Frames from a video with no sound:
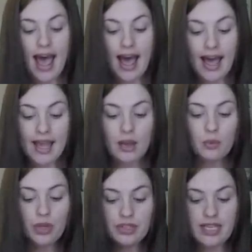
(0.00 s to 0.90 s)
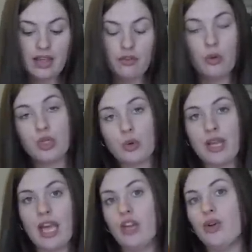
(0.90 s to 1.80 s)
I will say if you are
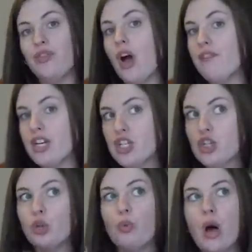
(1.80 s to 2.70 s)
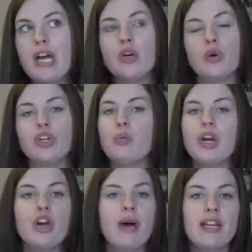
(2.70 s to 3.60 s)
doing it and you have not finished clue one or you
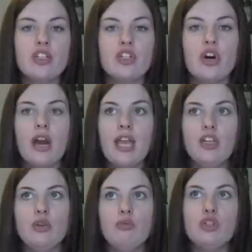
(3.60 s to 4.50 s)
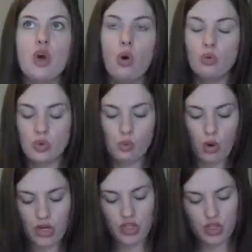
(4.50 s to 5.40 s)
want to go ahead and start and you don't
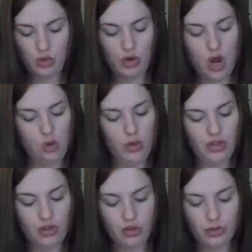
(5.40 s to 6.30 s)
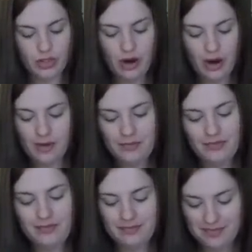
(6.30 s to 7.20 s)
want to know what the clues are,
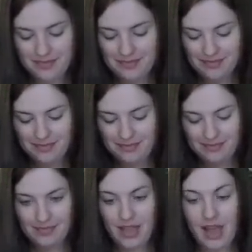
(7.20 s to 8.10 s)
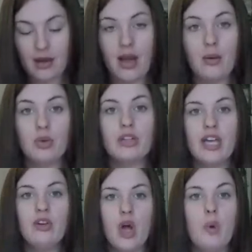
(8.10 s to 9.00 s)
uh, I will
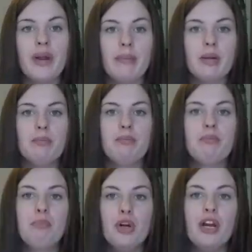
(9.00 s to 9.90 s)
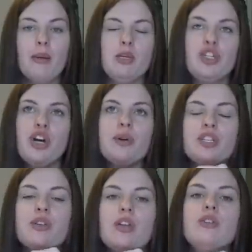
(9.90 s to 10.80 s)
let you know when I'm going to put it up and show it
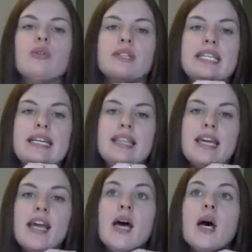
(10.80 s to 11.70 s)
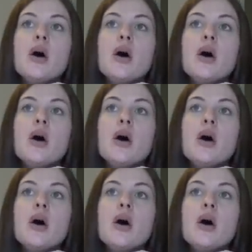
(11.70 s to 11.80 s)
so that you don't see anything.